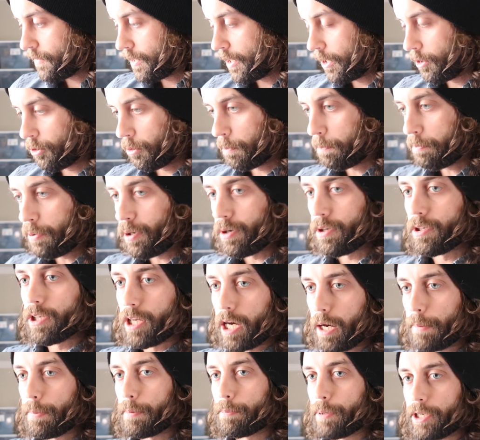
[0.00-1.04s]
It'll pull
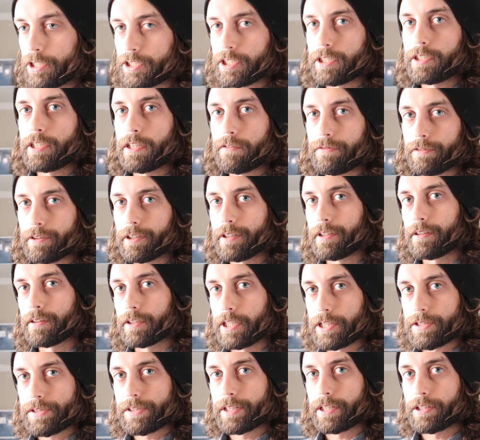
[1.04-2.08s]
up a bunch of different
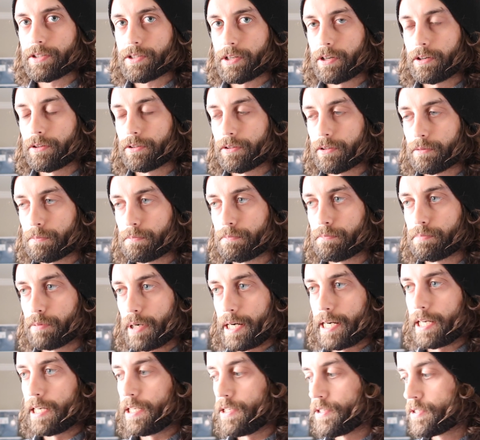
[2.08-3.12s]
listings under the
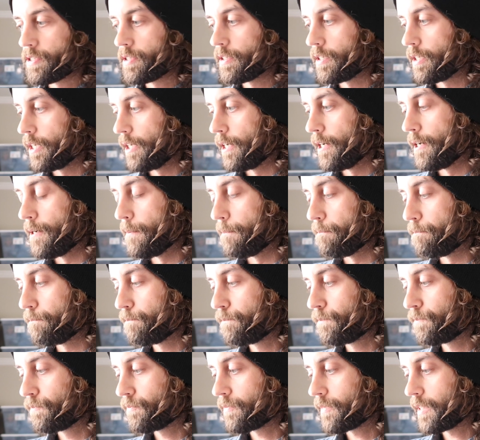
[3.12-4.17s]
brand. Um,
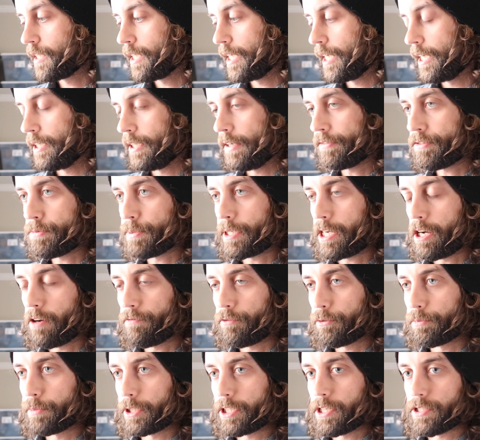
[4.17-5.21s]
and you have to be
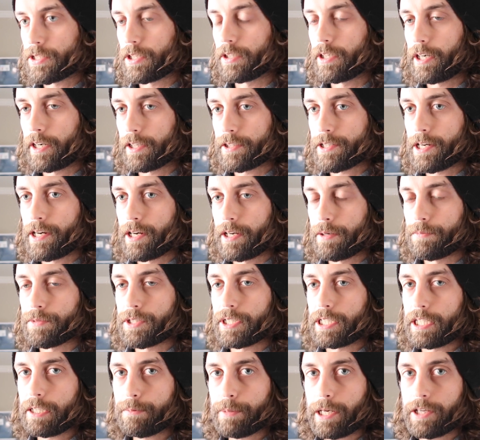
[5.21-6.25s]
careful because a lot of
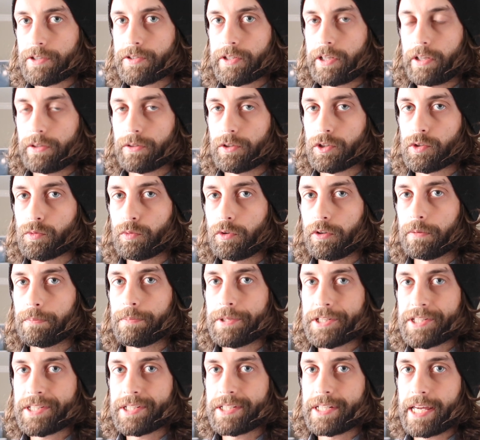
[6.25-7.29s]
times eBay sellers will
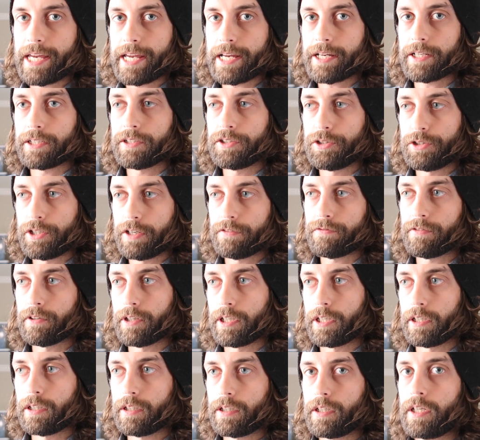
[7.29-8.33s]
mistake
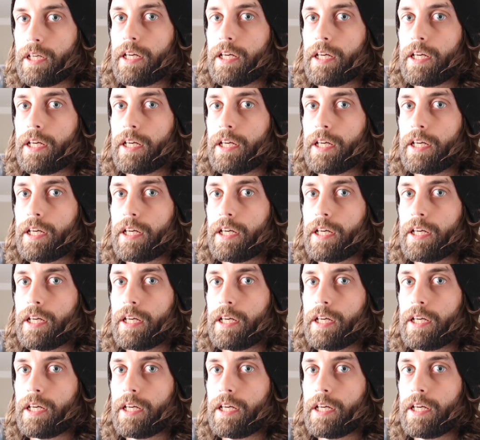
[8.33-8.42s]
different